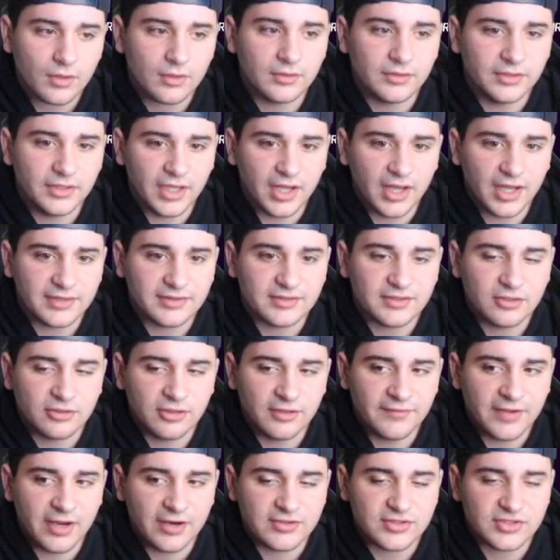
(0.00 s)
Yeah,
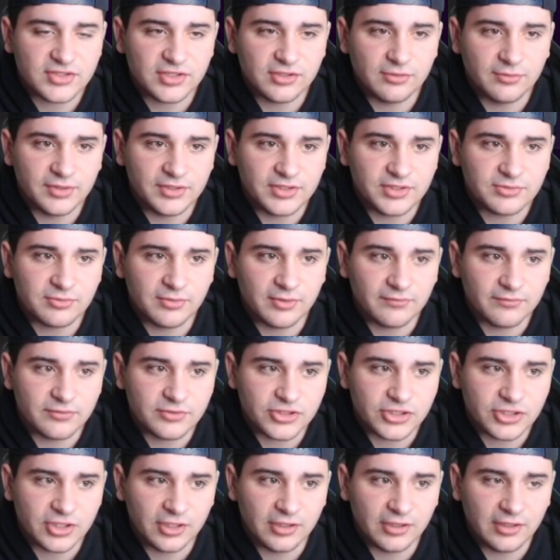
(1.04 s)
Cliff Harris is gonna win this one for
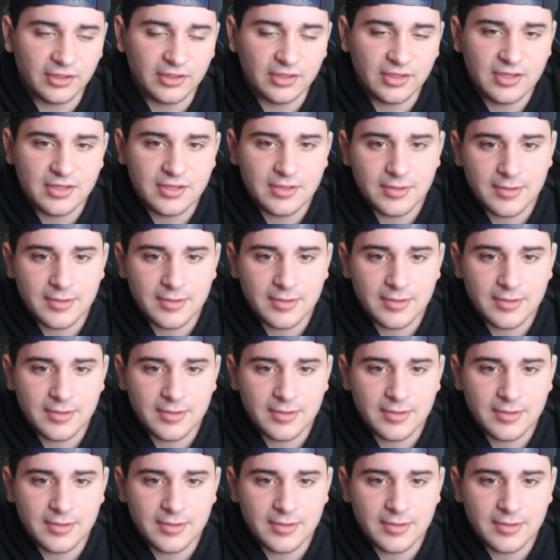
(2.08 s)
sure.